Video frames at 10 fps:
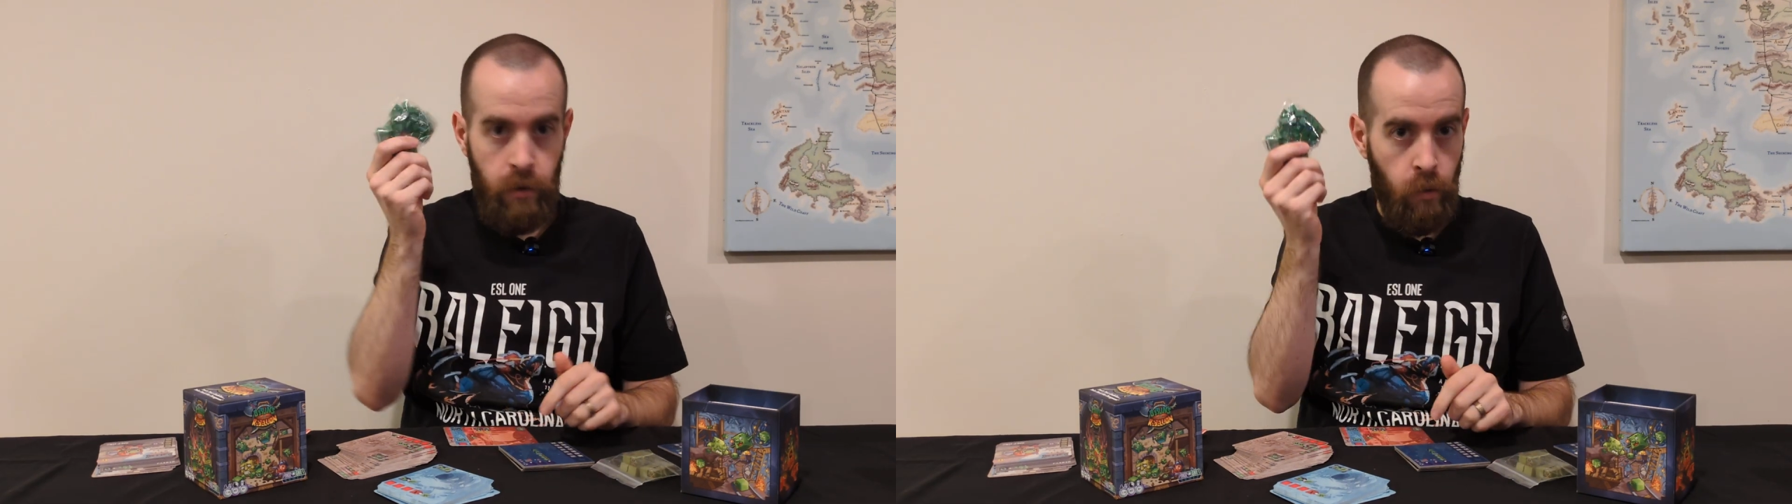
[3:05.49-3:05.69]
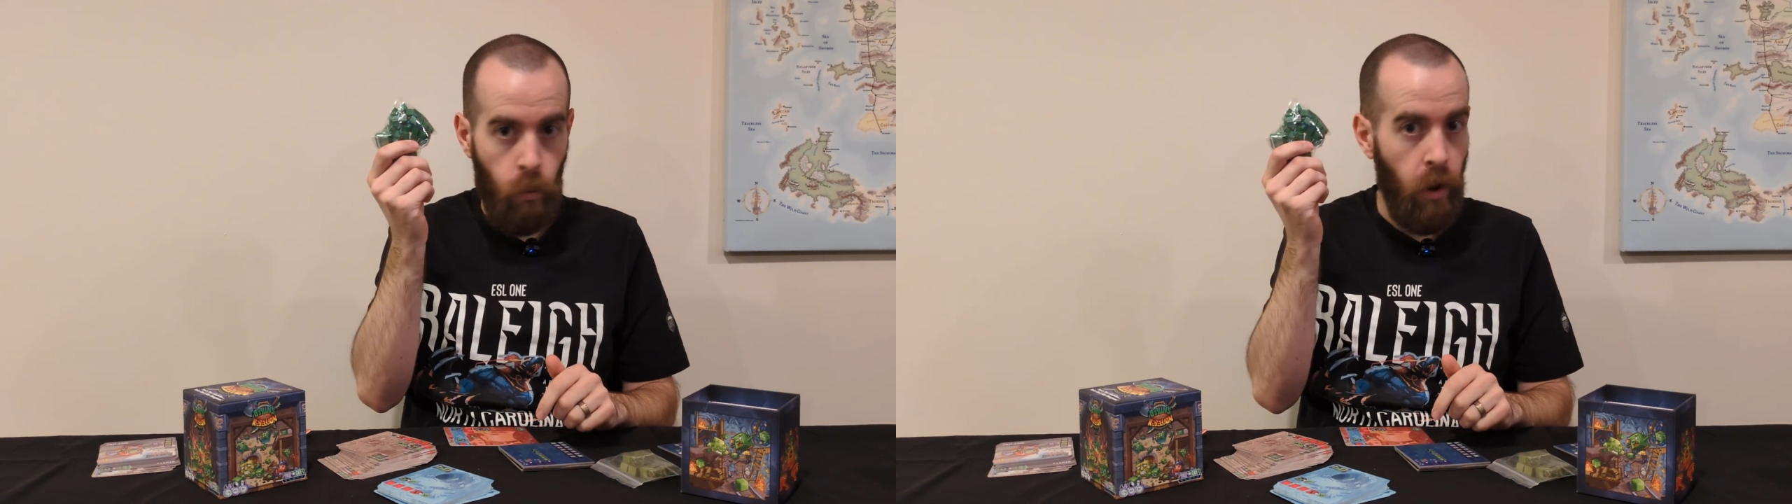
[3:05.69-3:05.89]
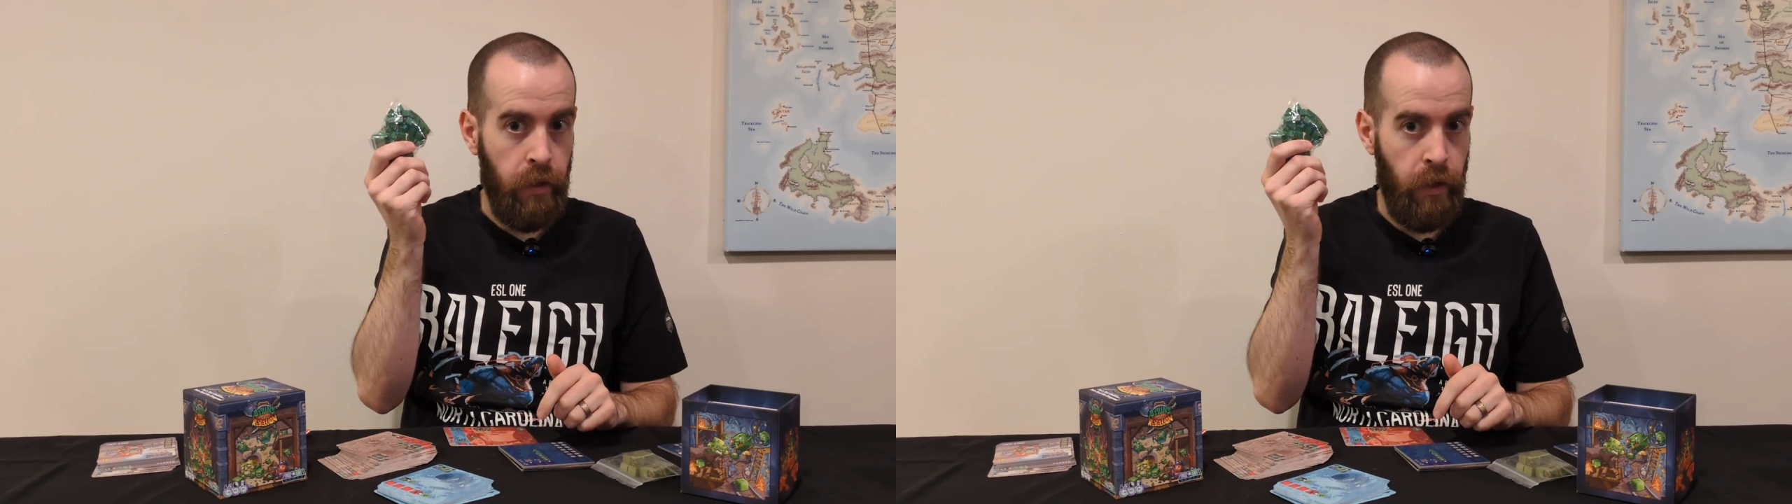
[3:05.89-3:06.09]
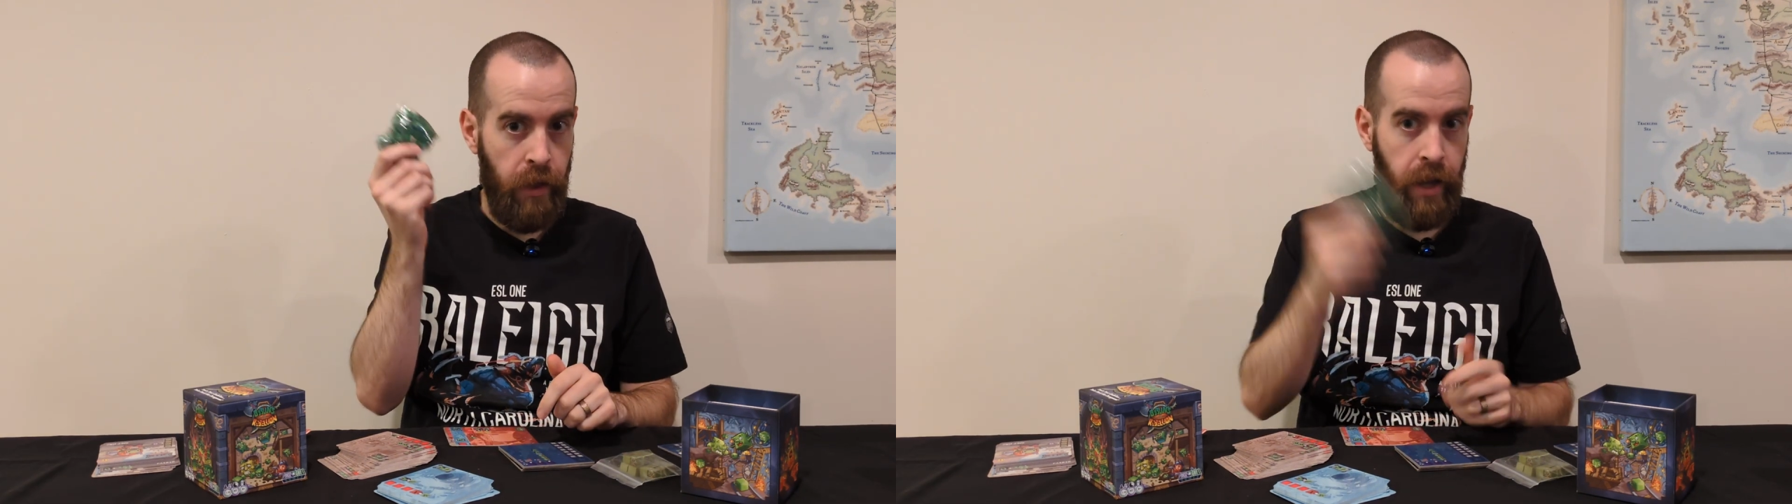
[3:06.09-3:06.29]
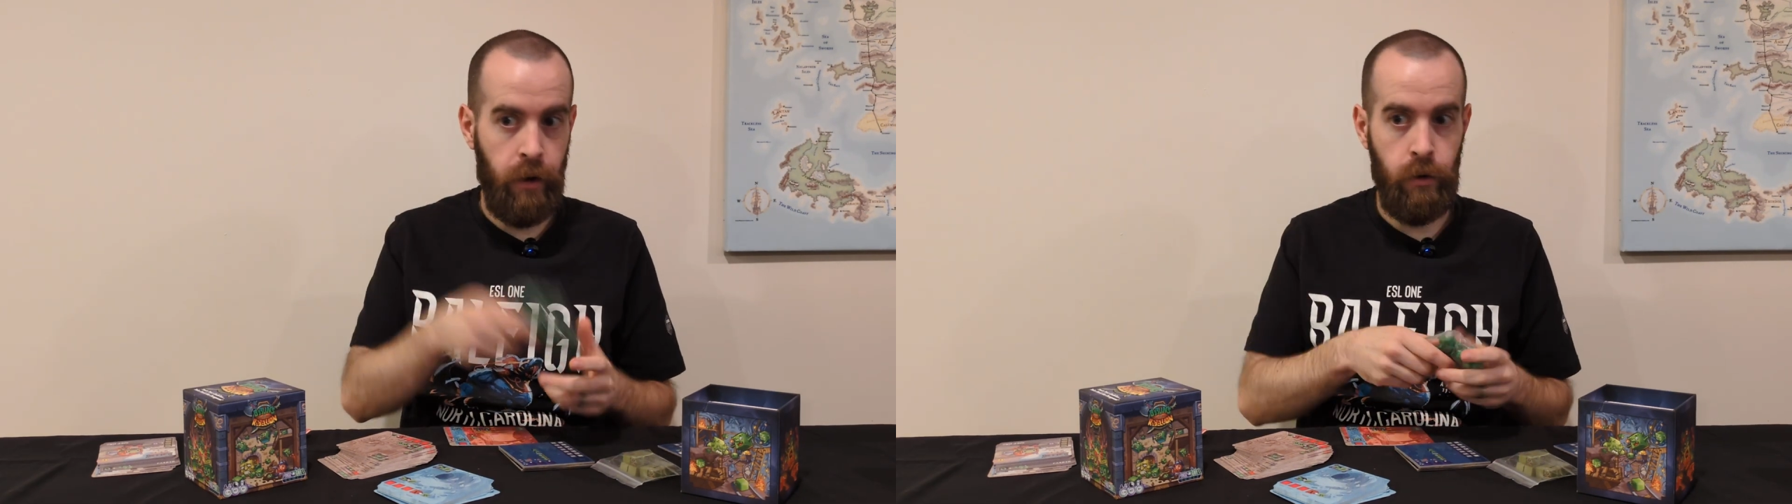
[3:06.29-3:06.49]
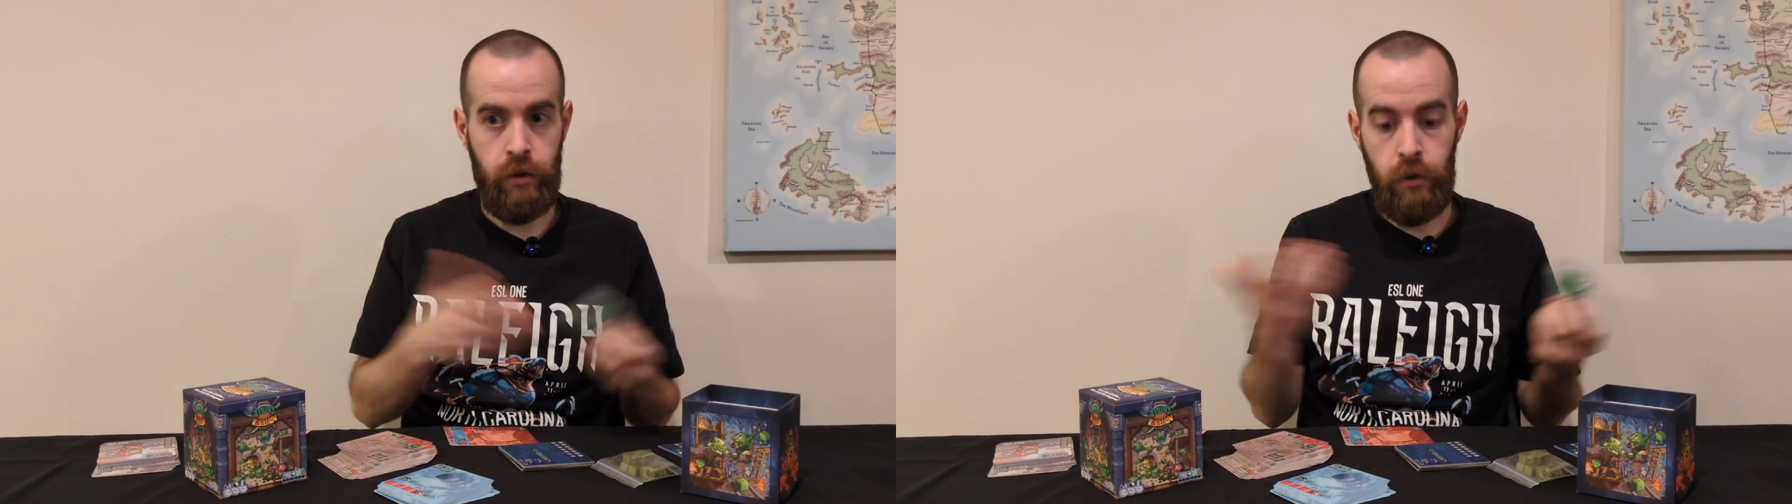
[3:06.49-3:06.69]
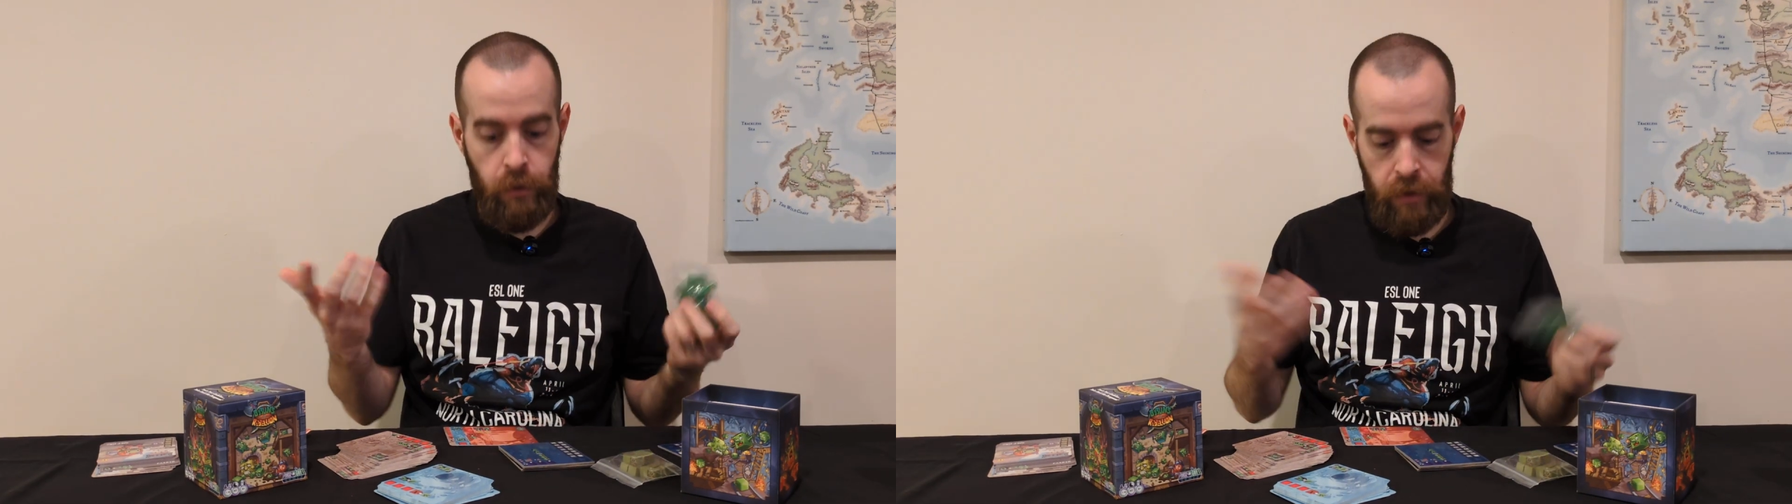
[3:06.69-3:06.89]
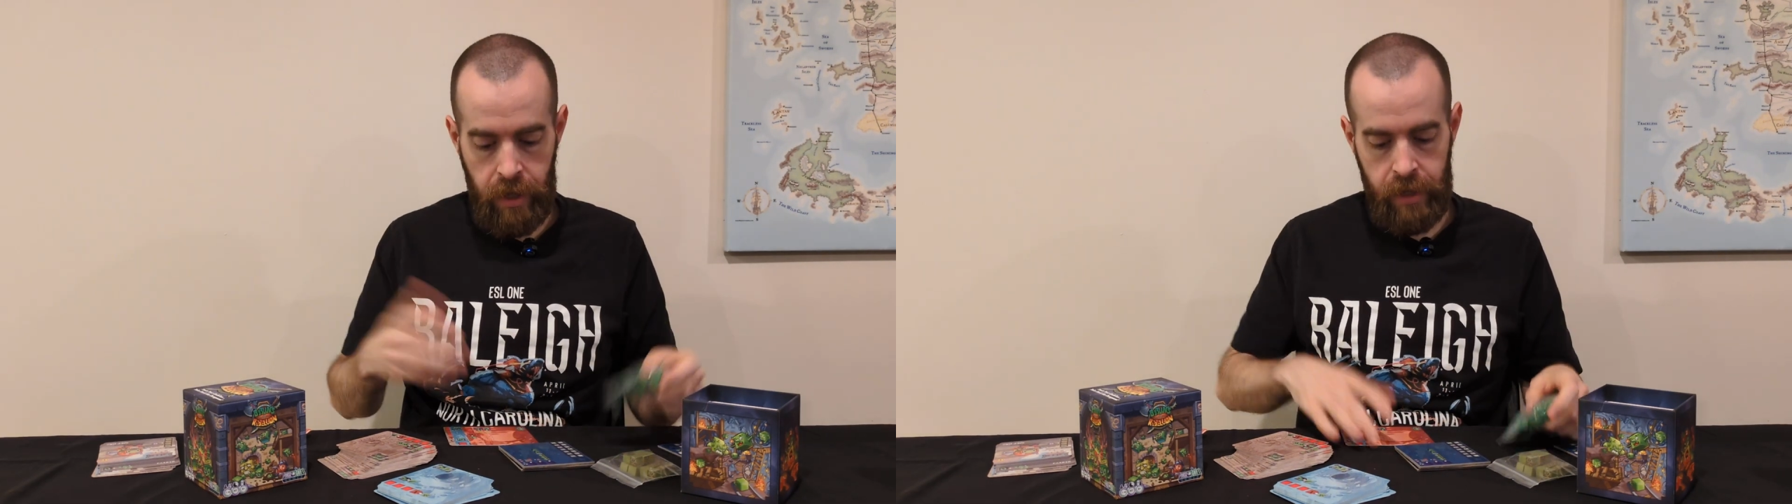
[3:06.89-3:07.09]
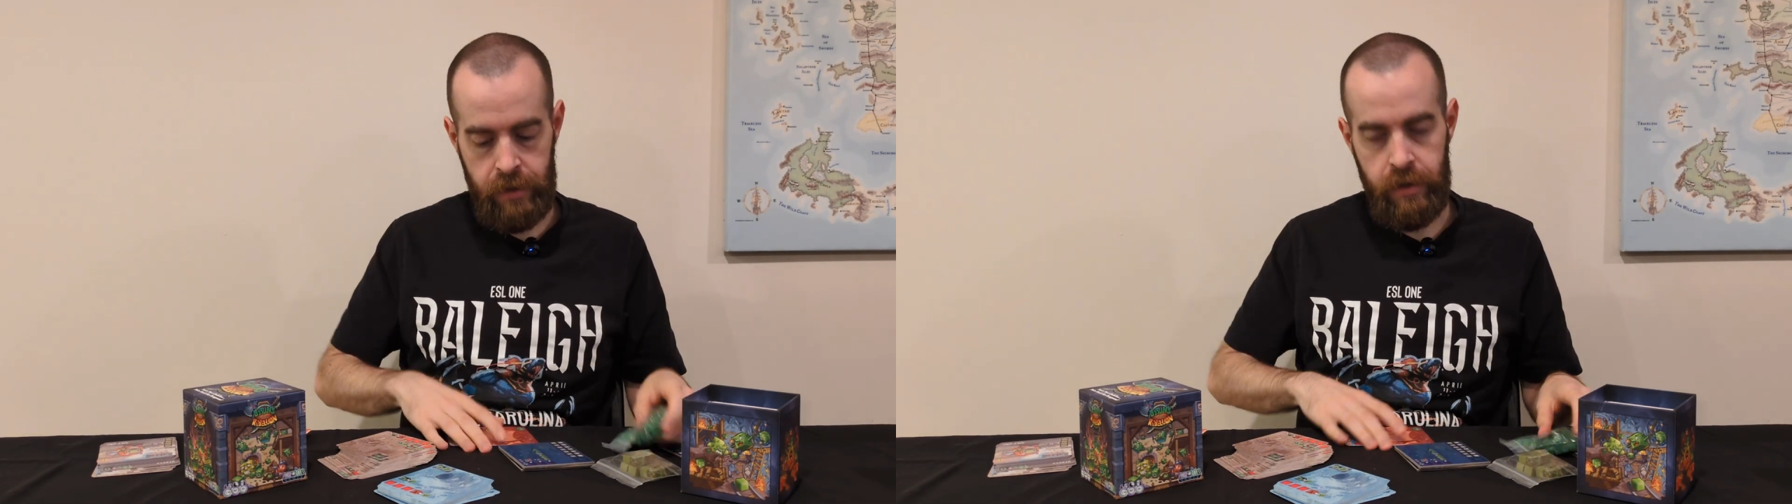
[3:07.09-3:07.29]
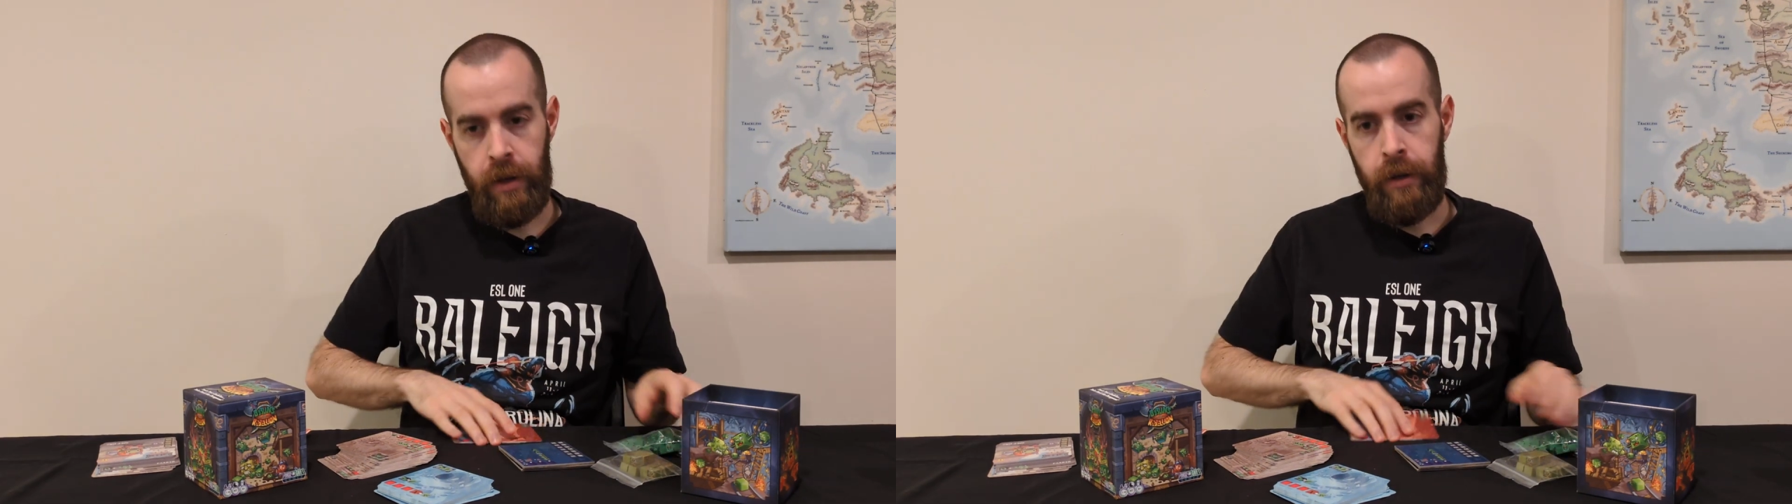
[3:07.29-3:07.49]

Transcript: 1 thing or 2 things